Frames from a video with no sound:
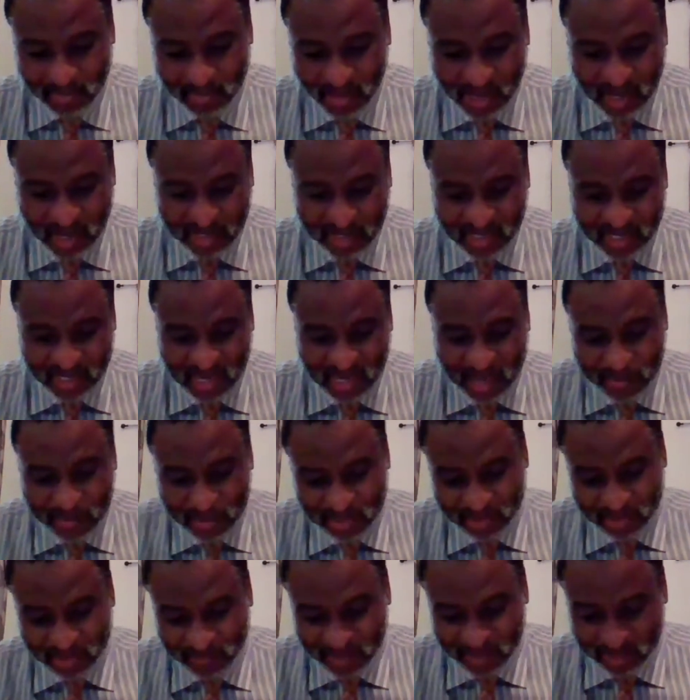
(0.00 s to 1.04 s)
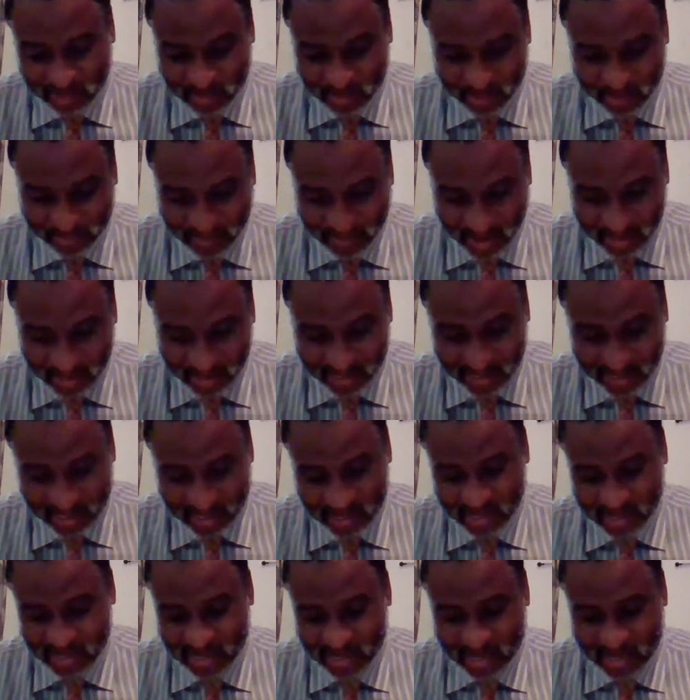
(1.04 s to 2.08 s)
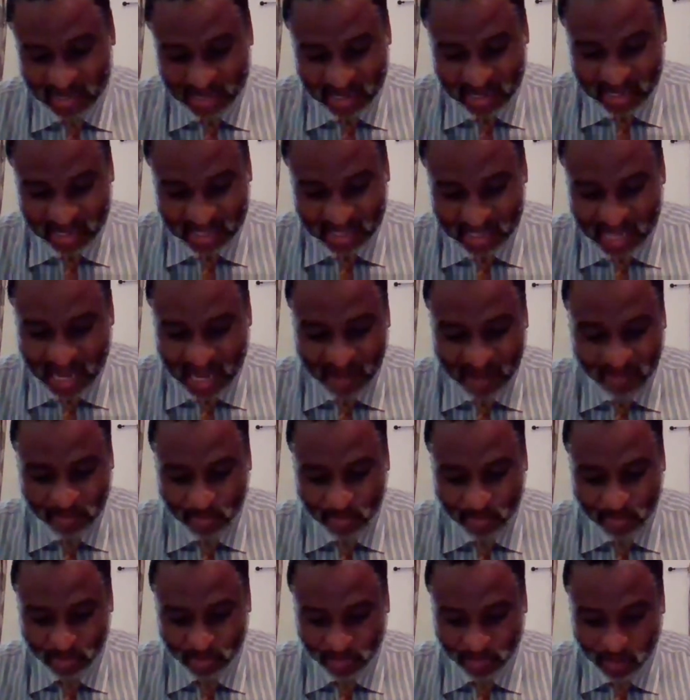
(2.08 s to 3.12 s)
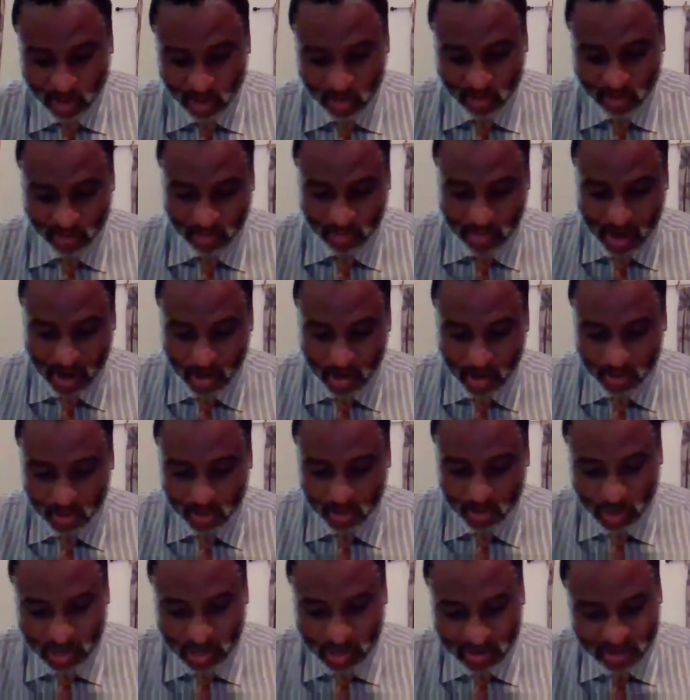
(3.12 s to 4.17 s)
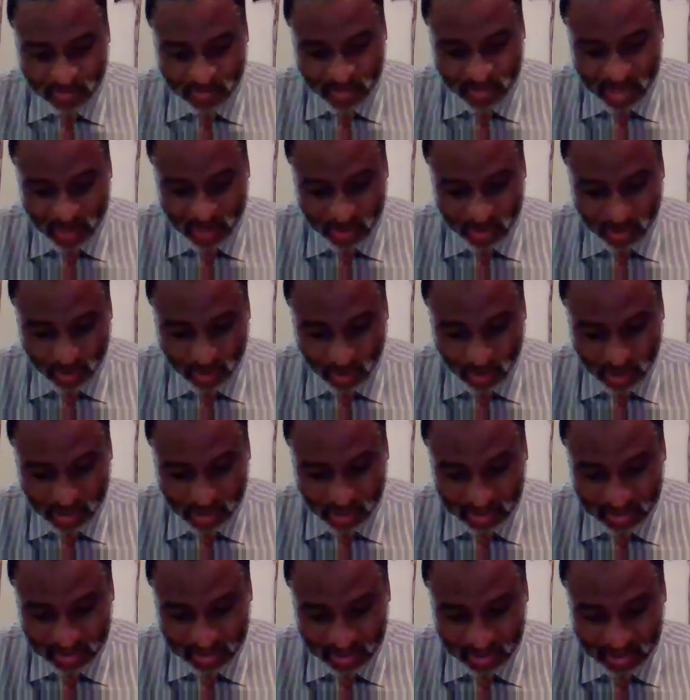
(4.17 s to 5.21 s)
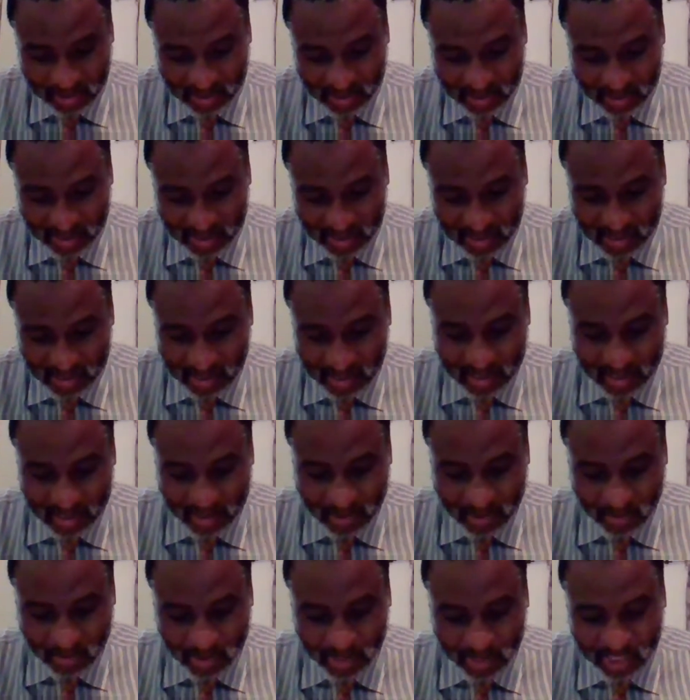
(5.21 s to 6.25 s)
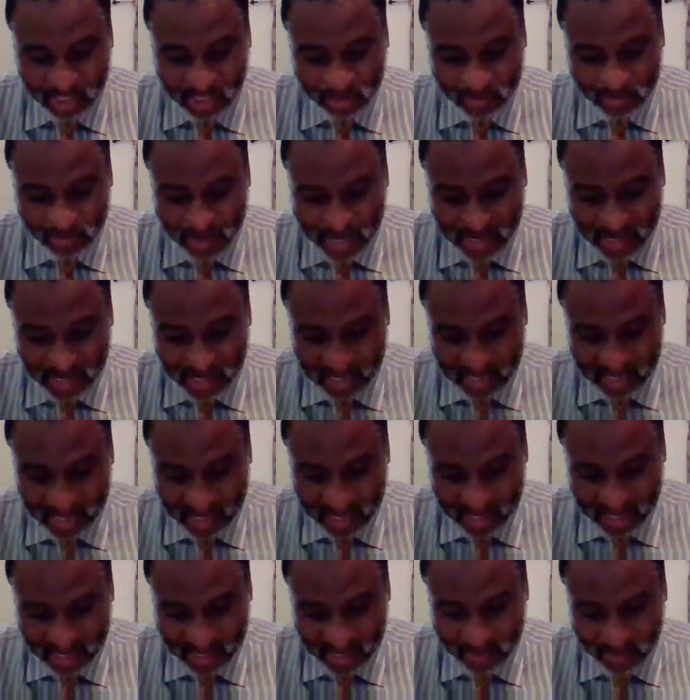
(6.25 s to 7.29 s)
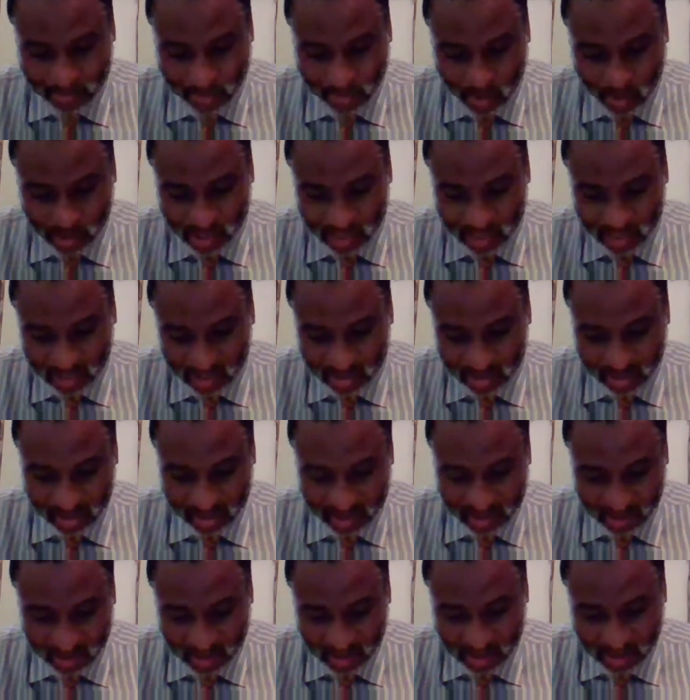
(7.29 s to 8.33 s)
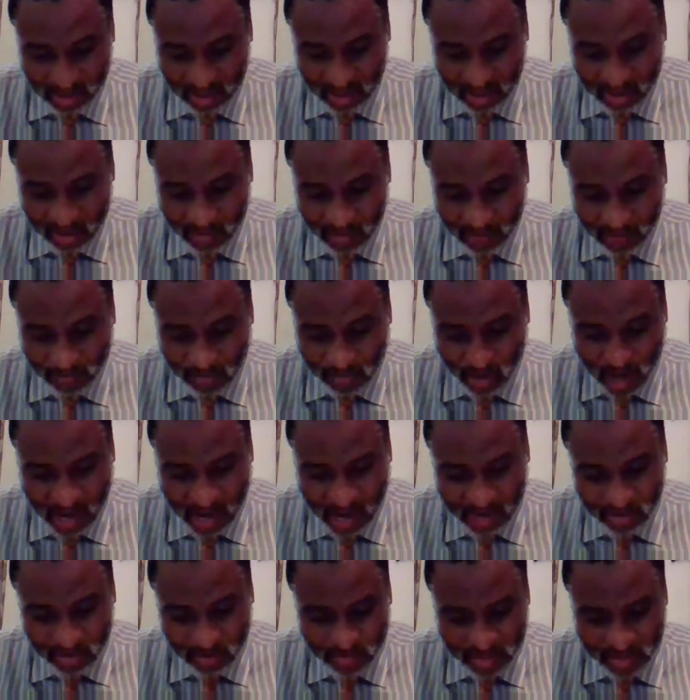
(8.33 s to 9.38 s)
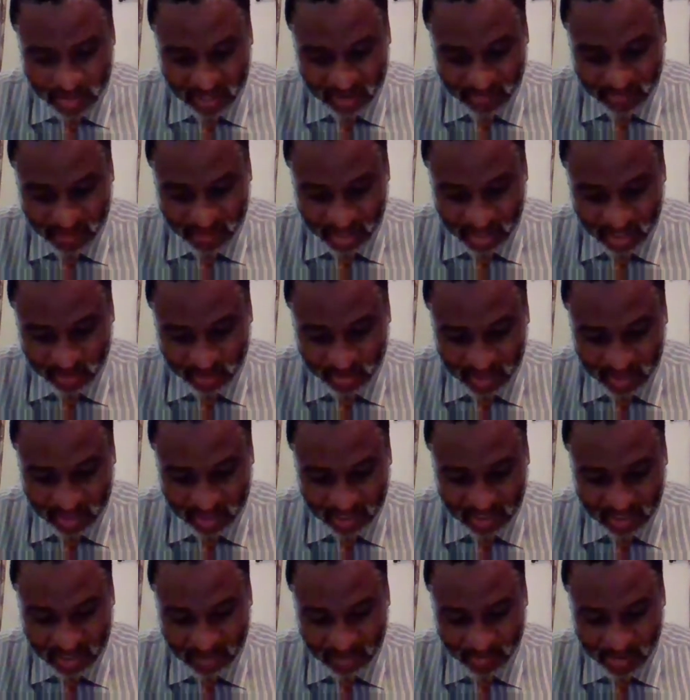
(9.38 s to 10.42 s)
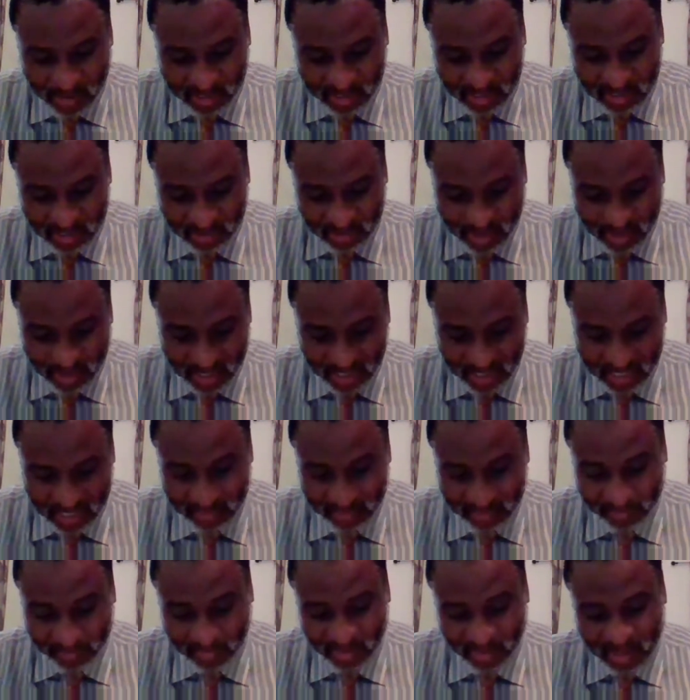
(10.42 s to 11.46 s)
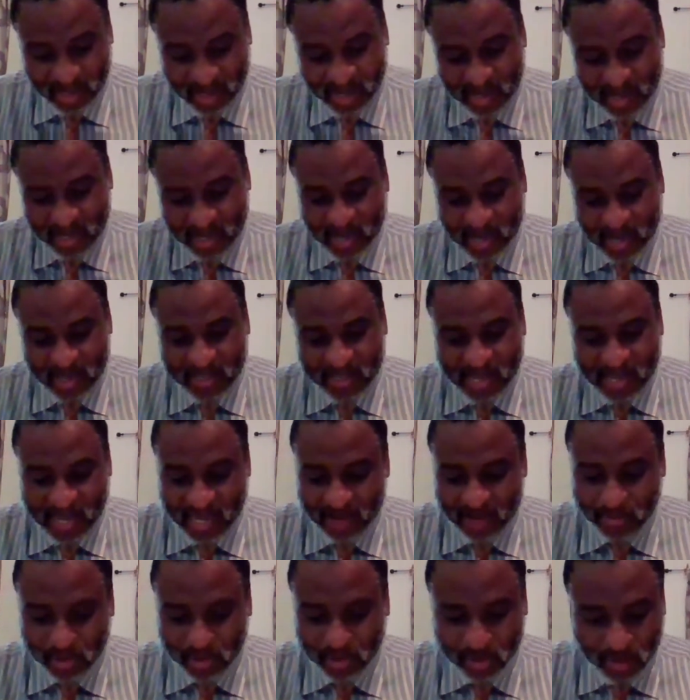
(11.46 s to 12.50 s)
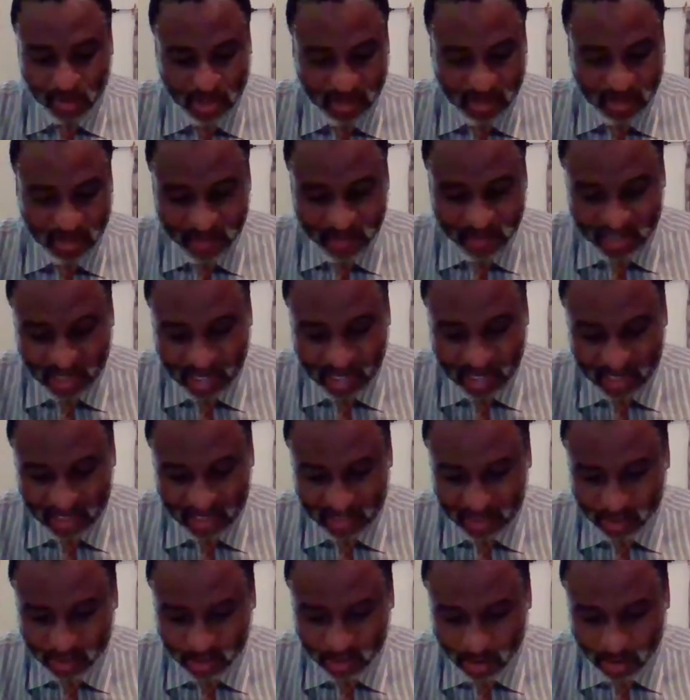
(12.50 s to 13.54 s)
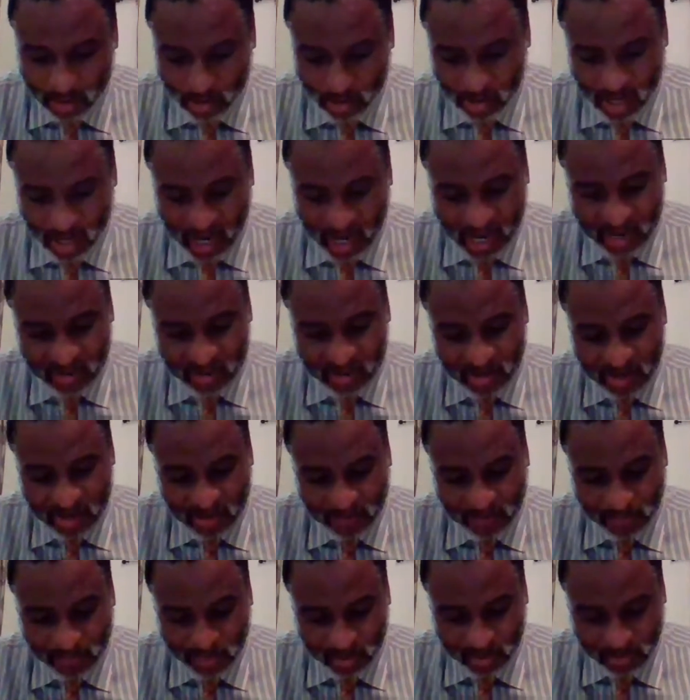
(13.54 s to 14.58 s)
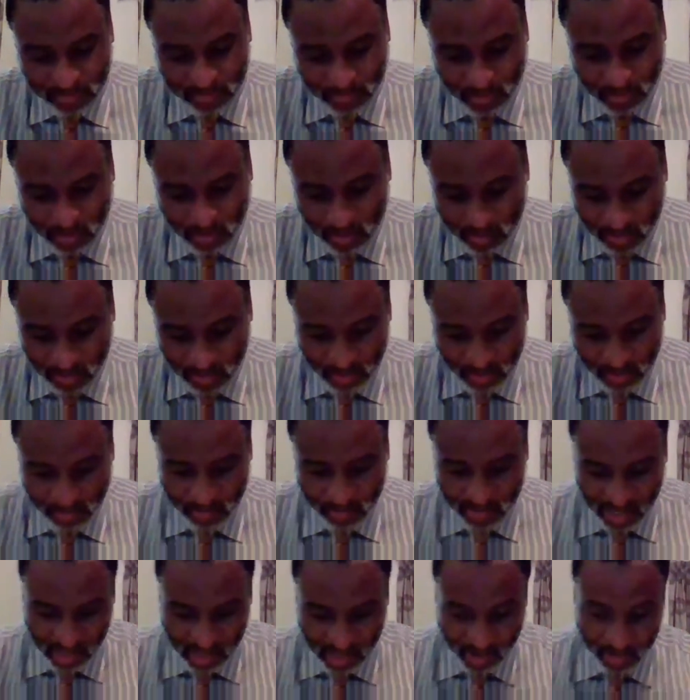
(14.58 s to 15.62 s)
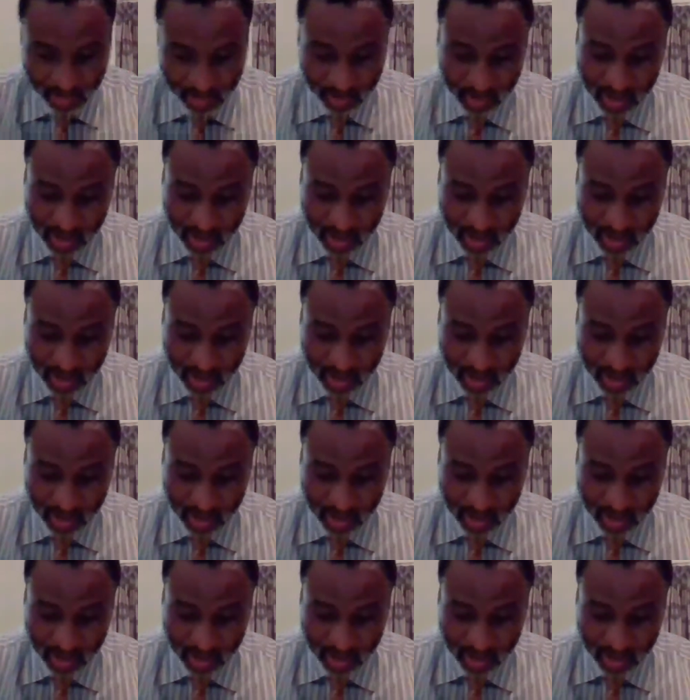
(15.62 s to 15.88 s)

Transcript: At the Climate Investment Fund, they have a portfolio of about $200 million, which is mainly in projects for Hydromet investments and capacity building. And they're able to leverage an additional $144 million